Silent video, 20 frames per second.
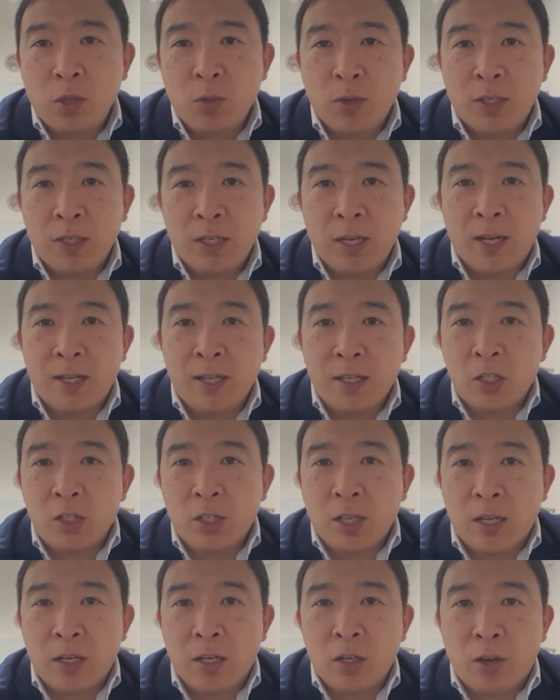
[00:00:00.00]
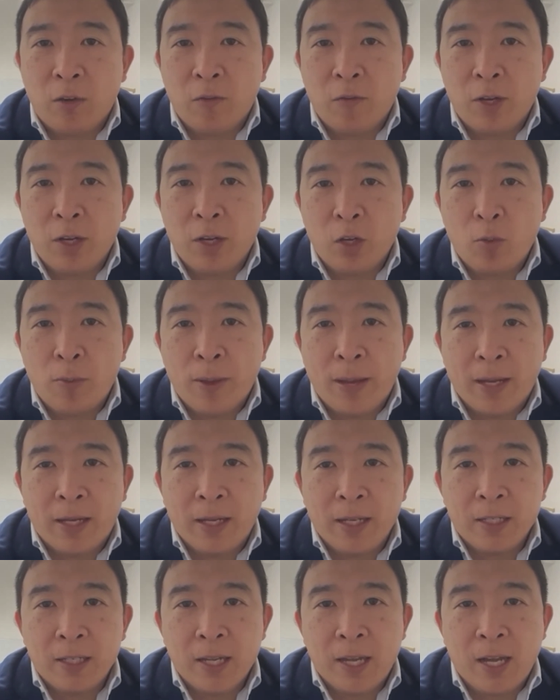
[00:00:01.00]
you acknowledge that, look, if we could go back
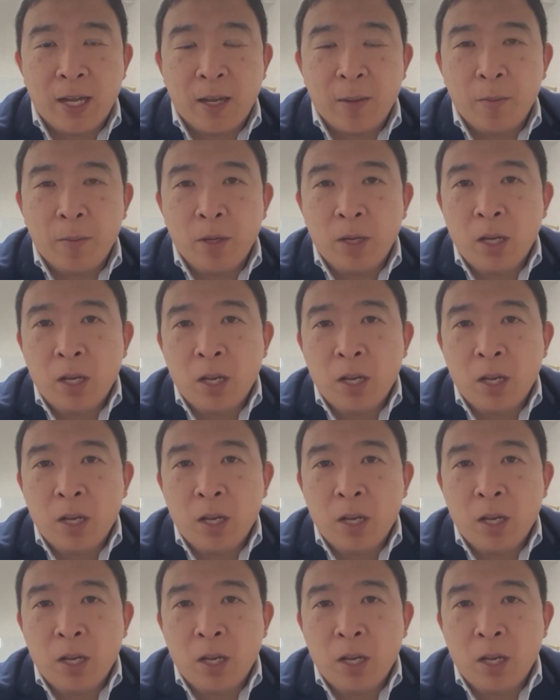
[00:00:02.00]
in time,